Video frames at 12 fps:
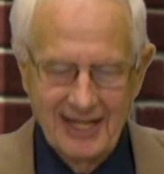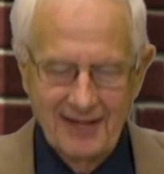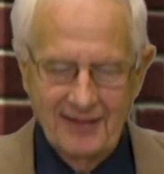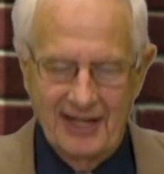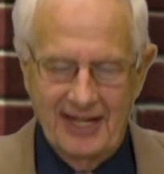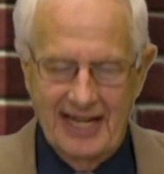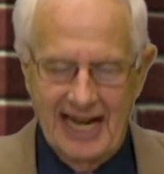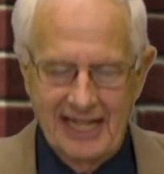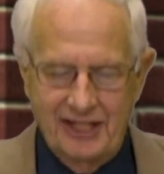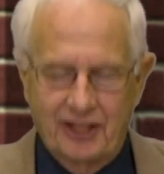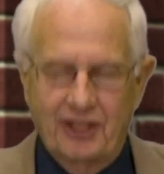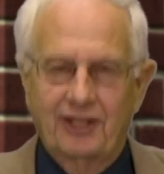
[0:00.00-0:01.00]
the
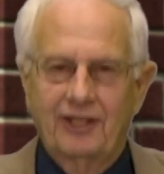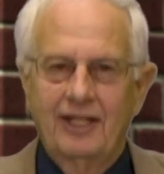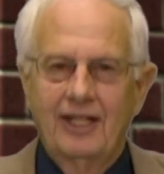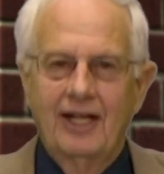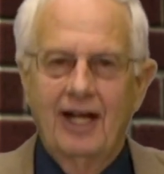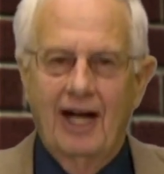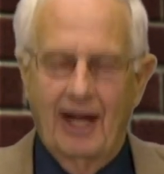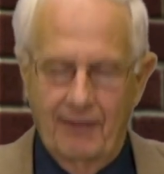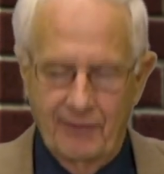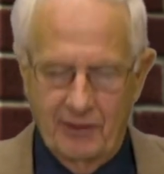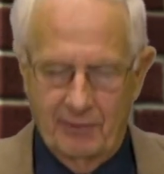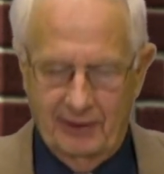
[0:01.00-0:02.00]
nature
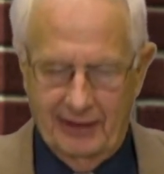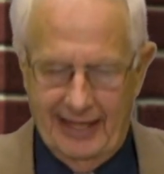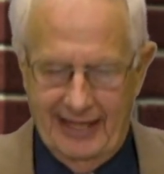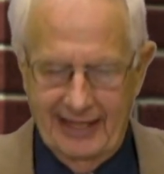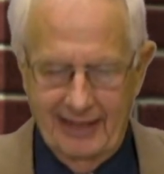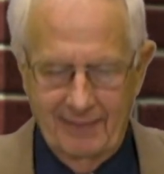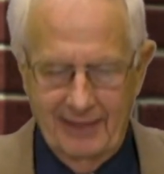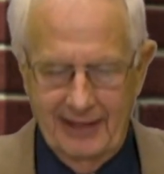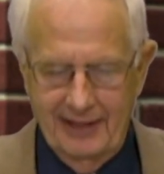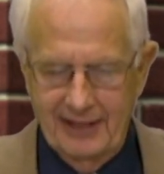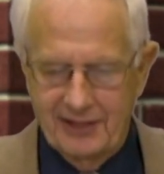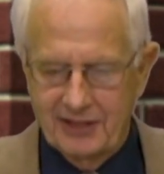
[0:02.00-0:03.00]
of the millennium.
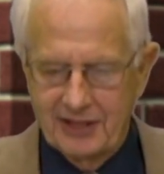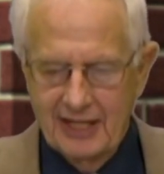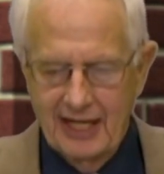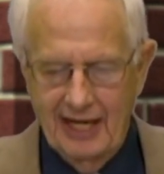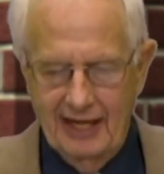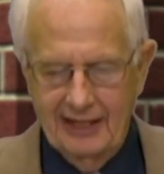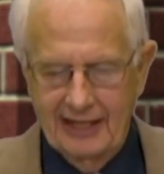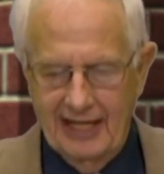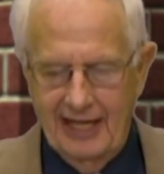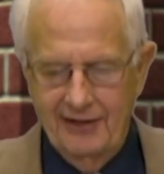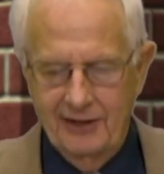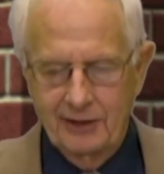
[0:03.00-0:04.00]
And this,
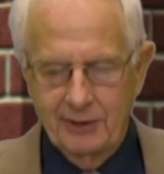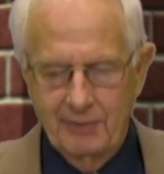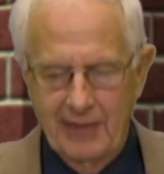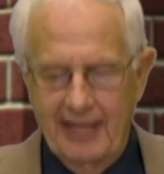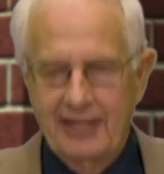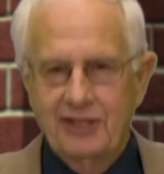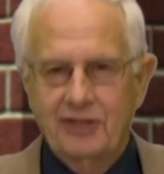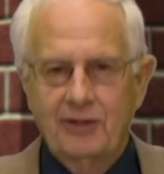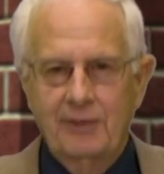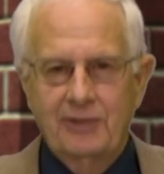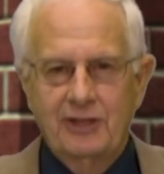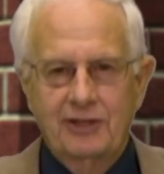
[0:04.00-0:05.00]
again, there's many
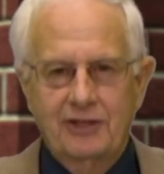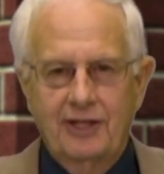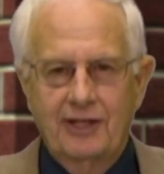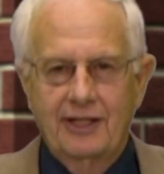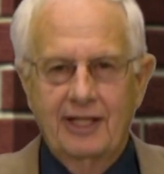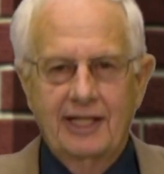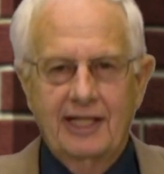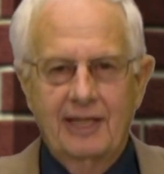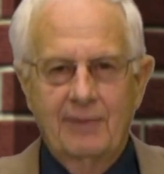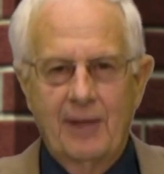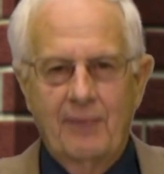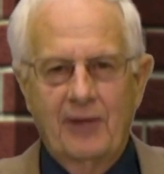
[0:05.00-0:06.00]
scriptures that are going to
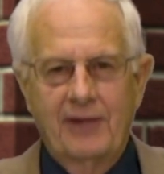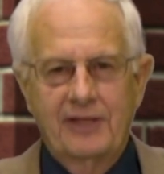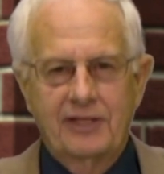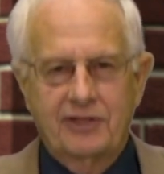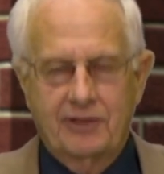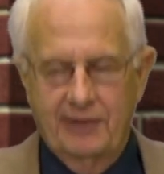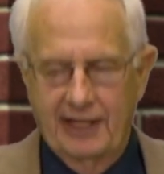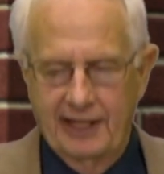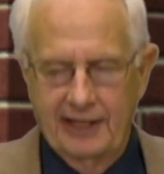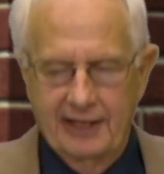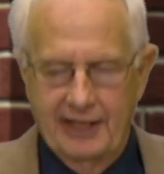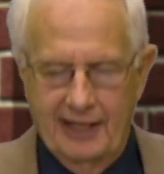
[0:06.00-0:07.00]
come up on the
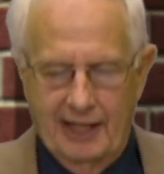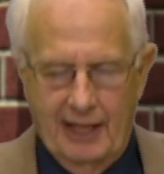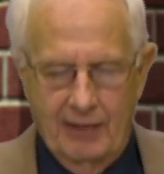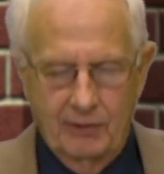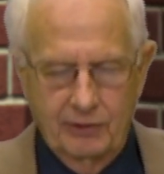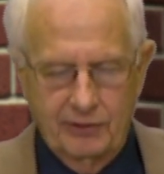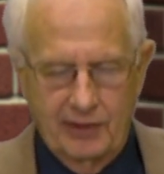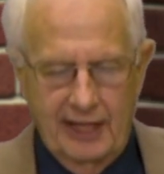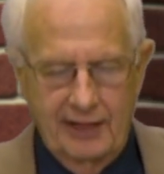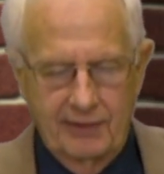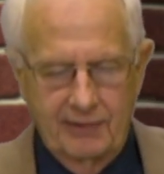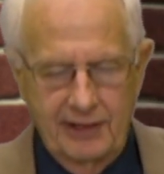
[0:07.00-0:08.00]
screen, and I will try
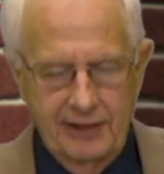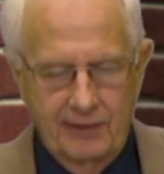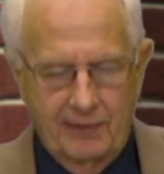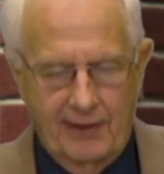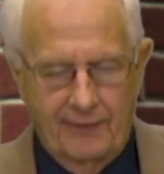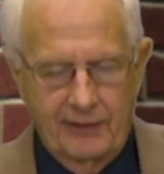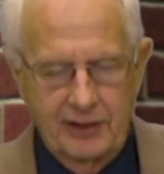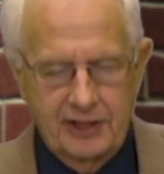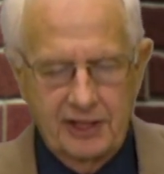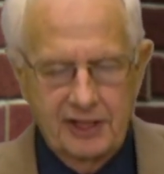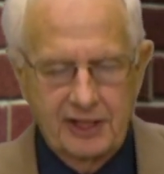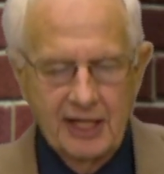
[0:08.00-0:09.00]
to read the
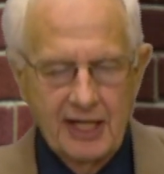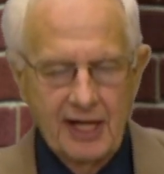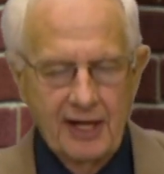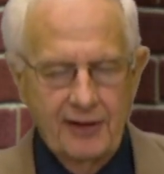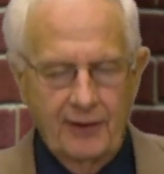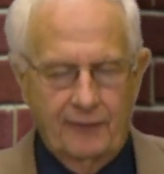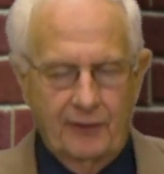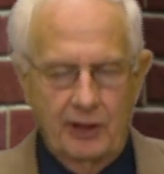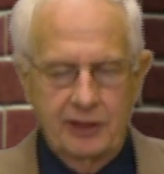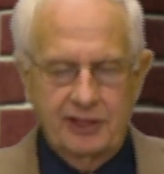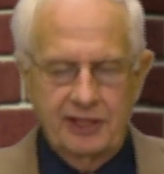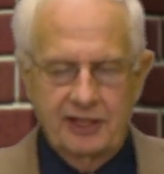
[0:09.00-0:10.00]
references. The
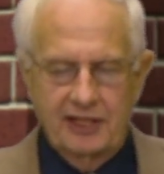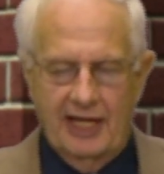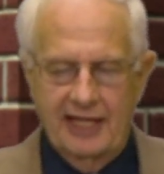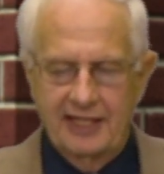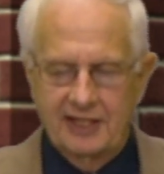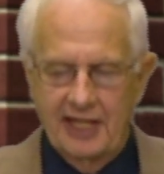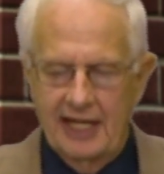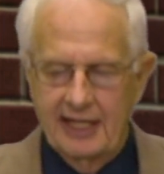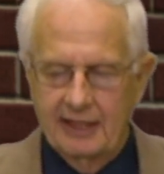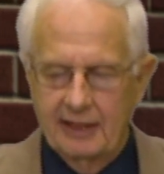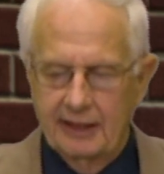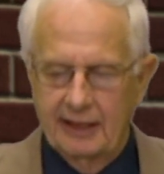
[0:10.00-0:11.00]
first is
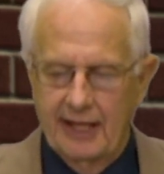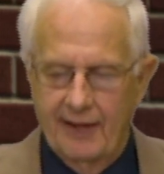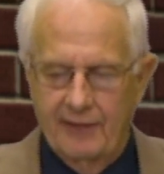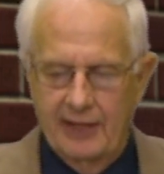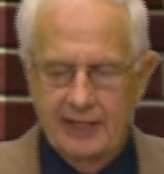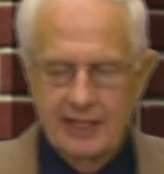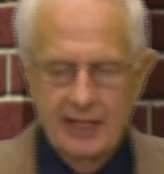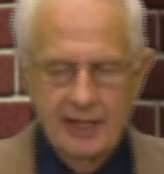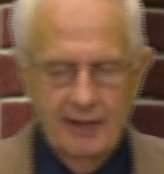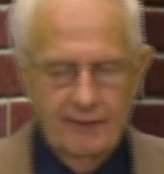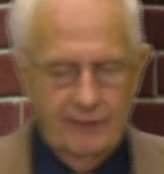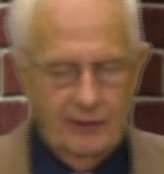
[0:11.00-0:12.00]
Isaiah 11,
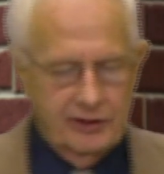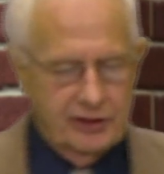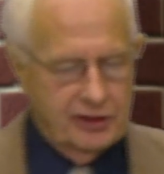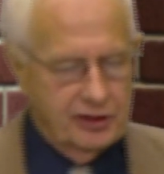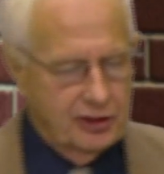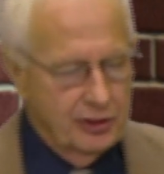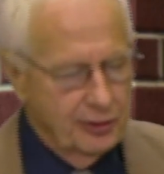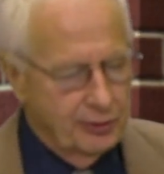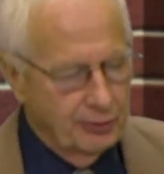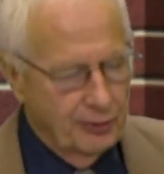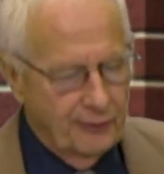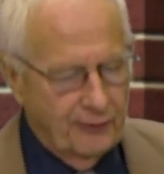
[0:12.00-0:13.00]
verses 2
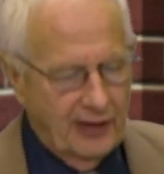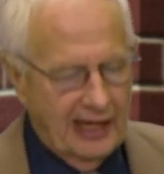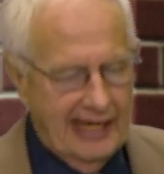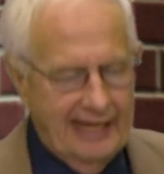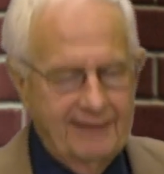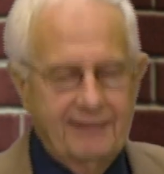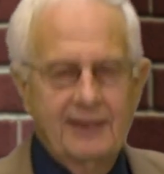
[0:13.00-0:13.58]
through 5.